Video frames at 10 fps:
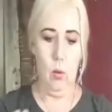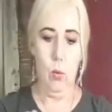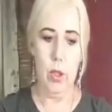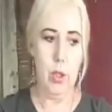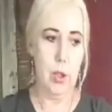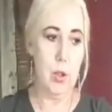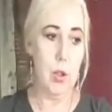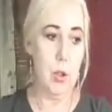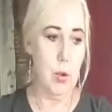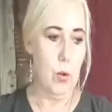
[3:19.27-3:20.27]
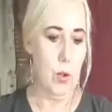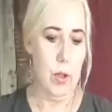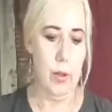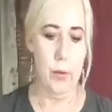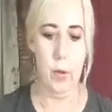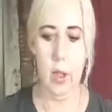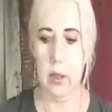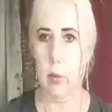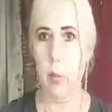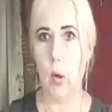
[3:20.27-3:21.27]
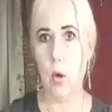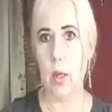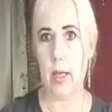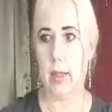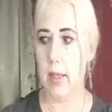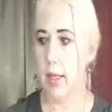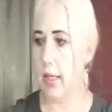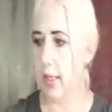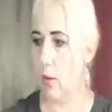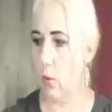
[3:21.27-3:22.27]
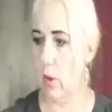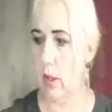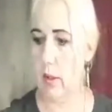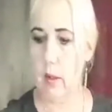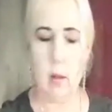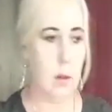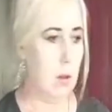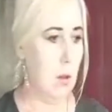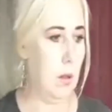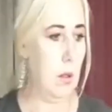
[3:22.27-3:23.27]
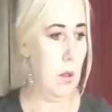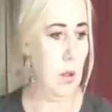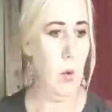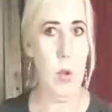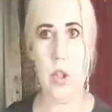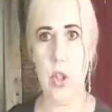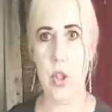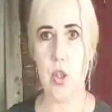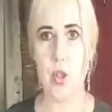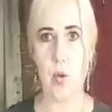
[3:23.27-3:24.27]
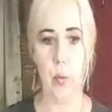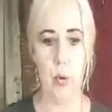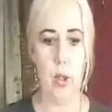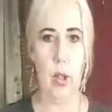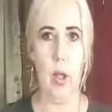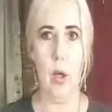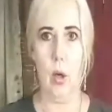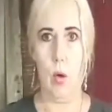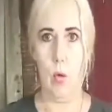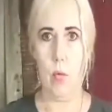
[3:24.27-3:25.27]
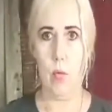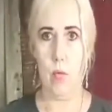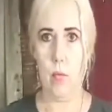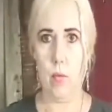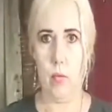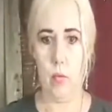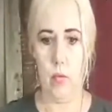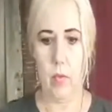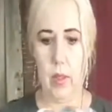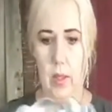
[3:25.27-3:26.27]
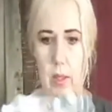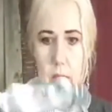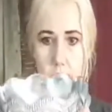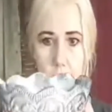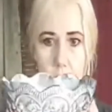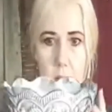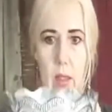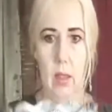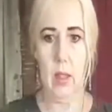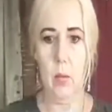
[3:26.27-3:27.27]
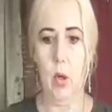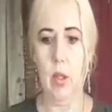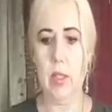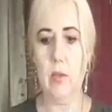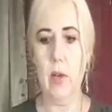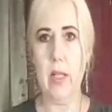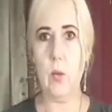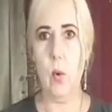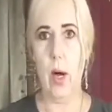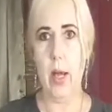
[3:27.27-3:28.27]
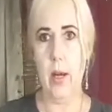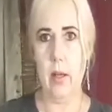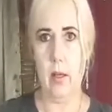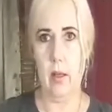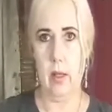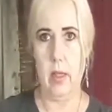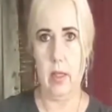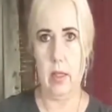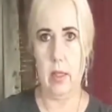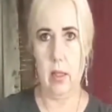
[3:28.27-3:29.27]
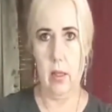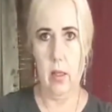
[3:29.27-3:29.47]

what do you do if you got the bowl like this one, which is pretty low? See, this bowl is twice wider than its